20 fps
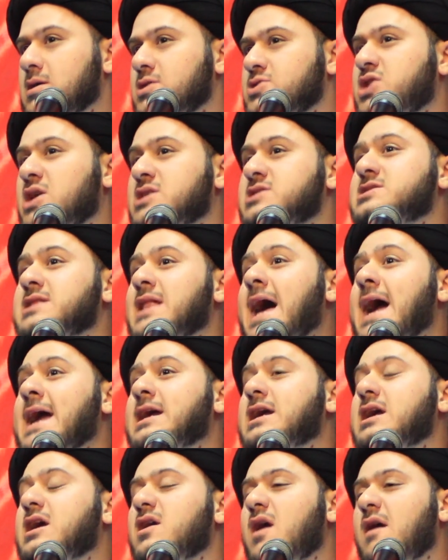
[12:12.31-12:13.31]
Just
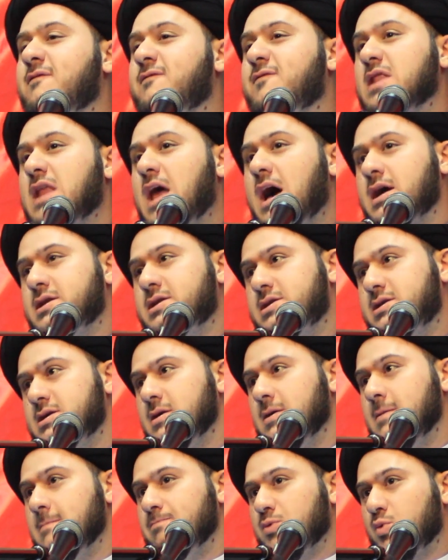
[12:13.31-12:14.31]
like a flood.
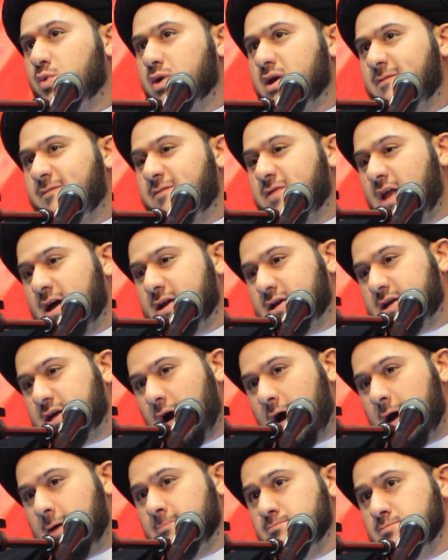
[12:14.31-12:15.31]
When a flood
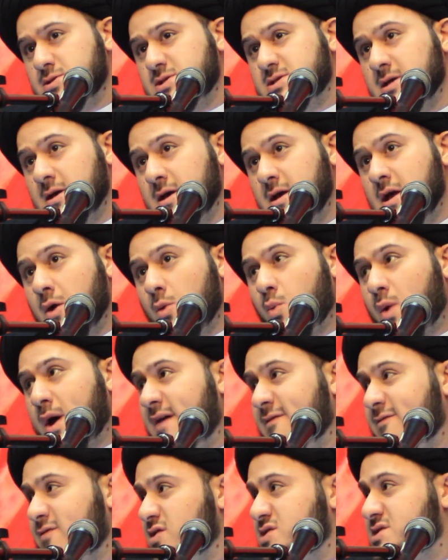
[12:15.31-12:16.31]
comes,
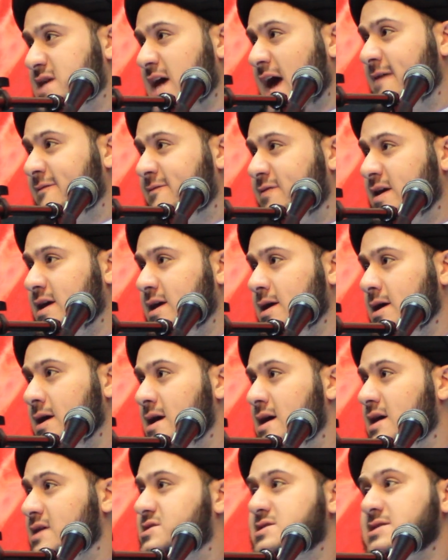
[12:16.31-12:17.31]
whatever is heavy,
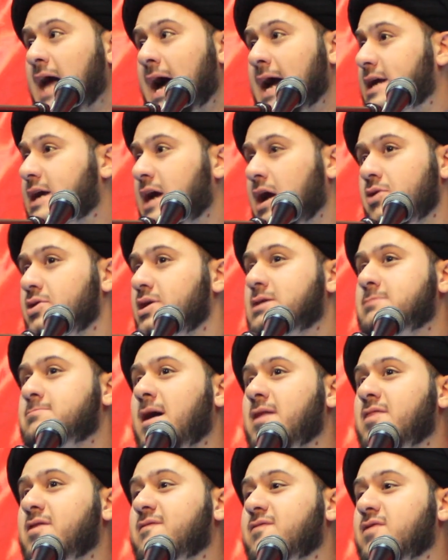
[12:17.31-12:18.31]
it's not carried
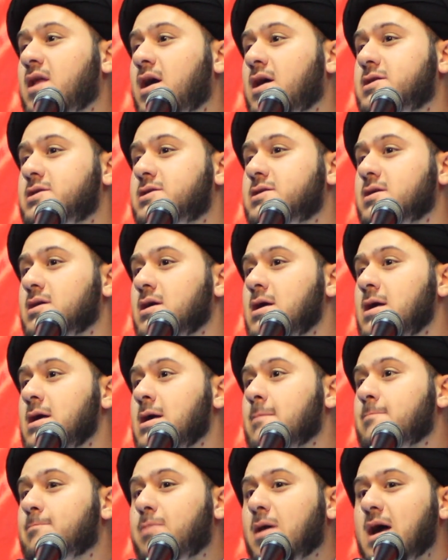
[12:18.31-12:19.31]
by the flood.
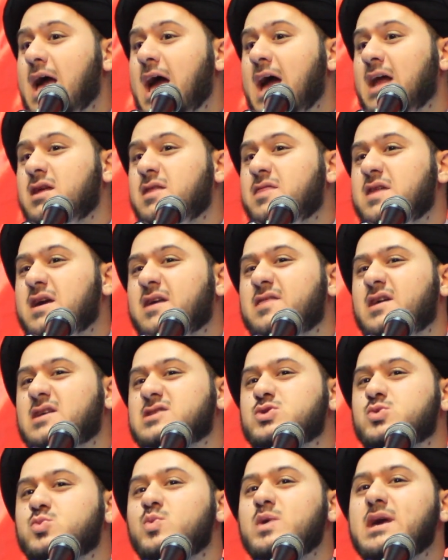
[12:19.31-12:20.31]
But anything
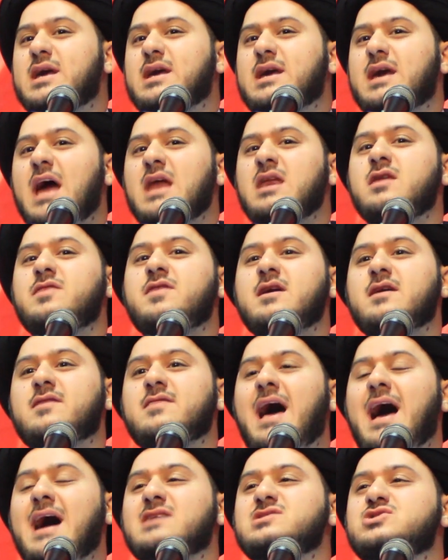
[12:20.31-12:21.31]
that's weak, anything
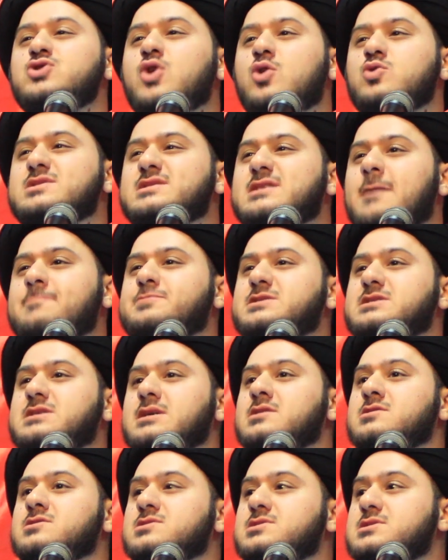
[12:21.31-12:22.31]
that has no
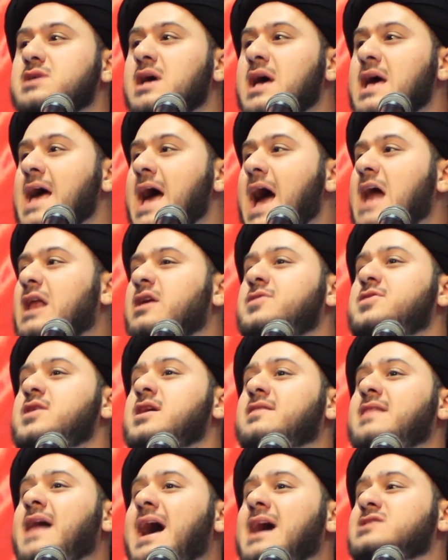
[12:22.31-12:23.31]
substance,
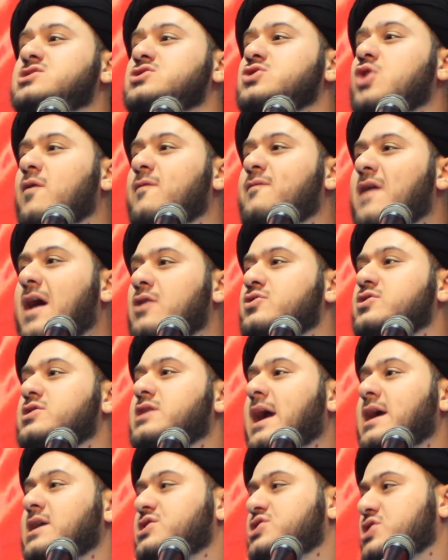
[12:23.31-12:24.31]
anything that has no
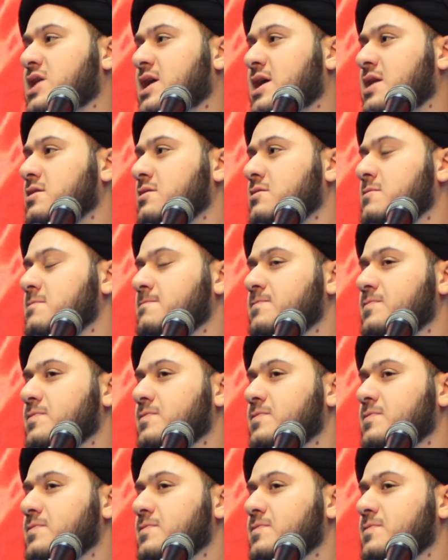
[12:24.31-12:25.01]
foundation,